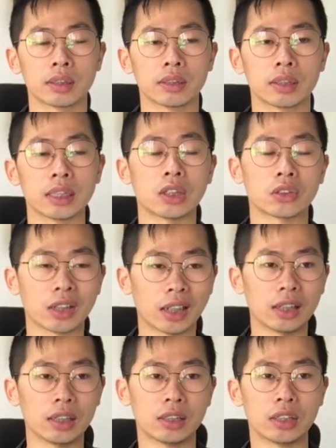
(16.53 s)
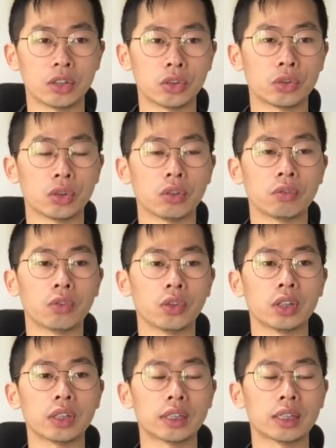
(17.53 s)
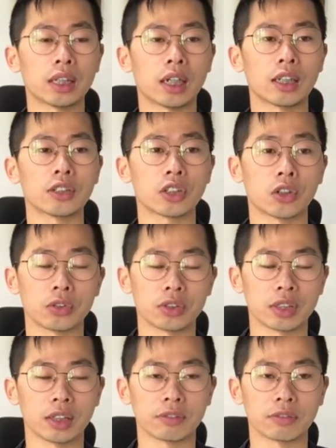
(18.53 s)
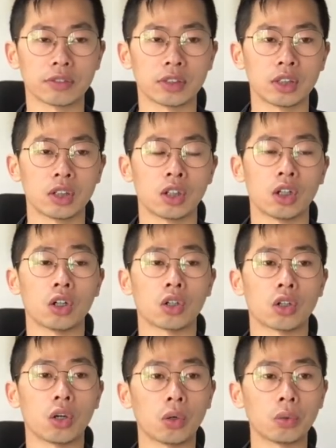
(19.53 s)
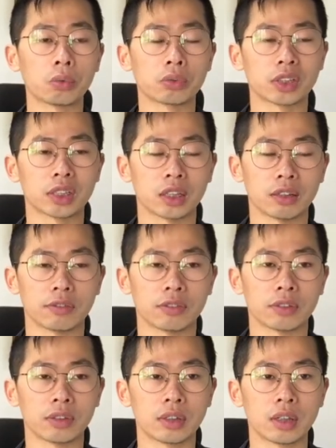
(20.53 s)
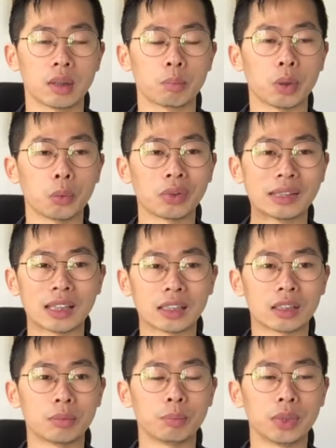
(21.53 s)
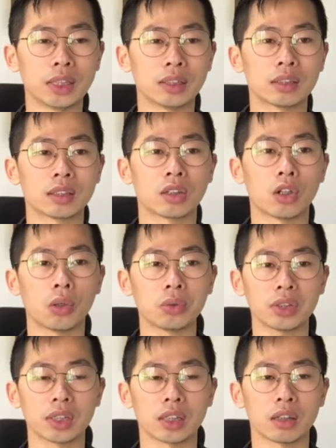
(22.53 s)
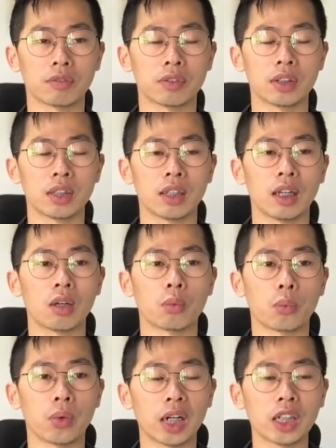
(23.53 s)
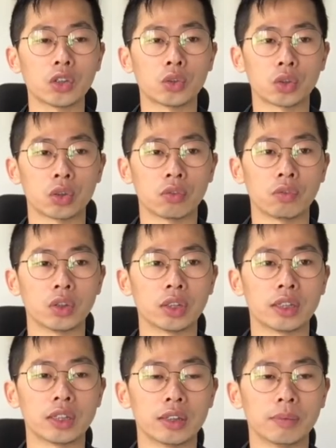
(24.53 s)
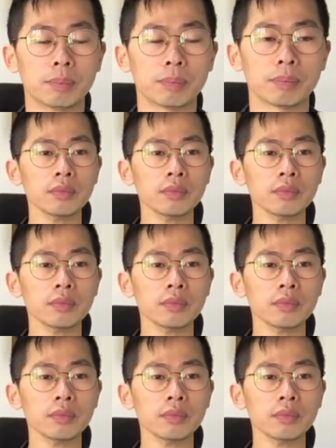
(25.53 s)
in your diet, you should avoid ice cold stuff or cold stuff. But what does it mean, cold stuff, and why you should avoid them?